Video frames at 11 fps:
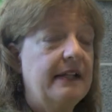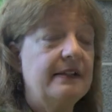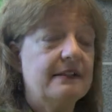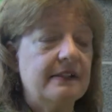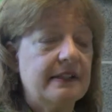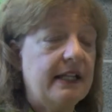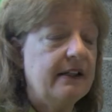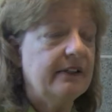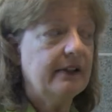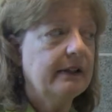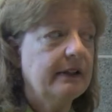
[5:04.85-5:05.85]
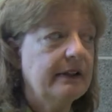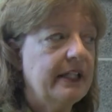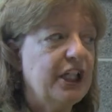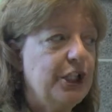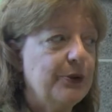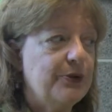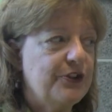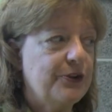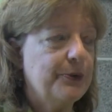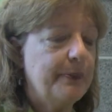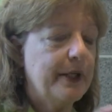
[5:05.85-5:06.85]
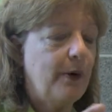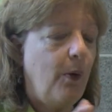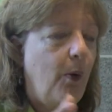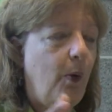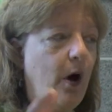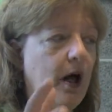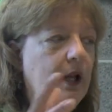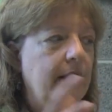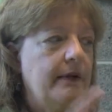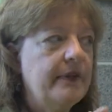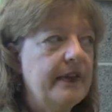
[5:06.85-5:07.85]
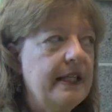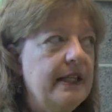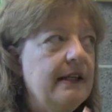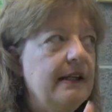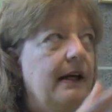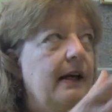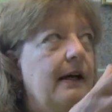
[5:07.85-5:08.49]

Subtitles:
and it takes a little getting used to, but all of the,